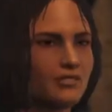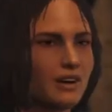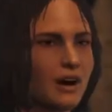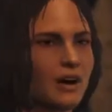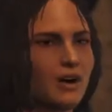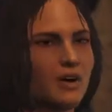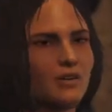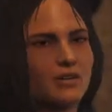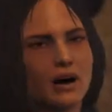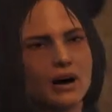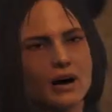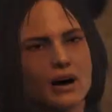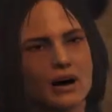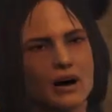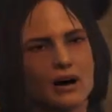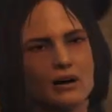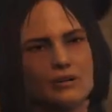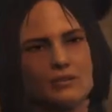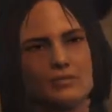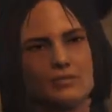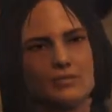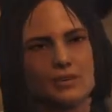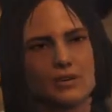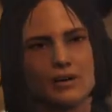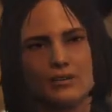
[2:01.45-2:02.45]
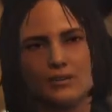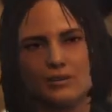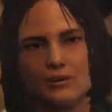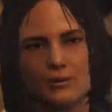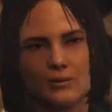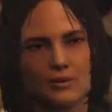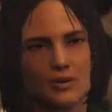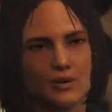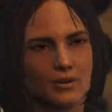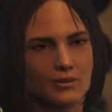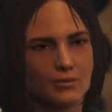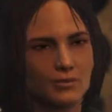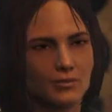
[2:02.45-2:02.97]
Faraday asked me to help
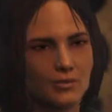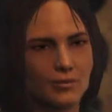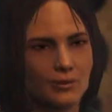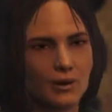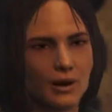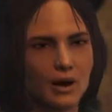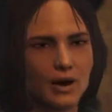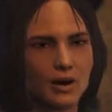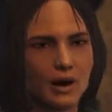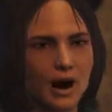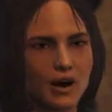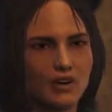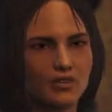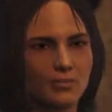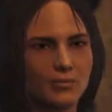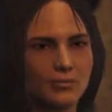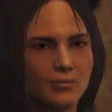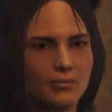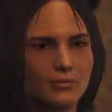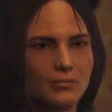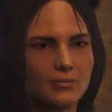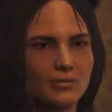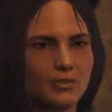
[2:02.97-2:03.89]
do some repairs on them.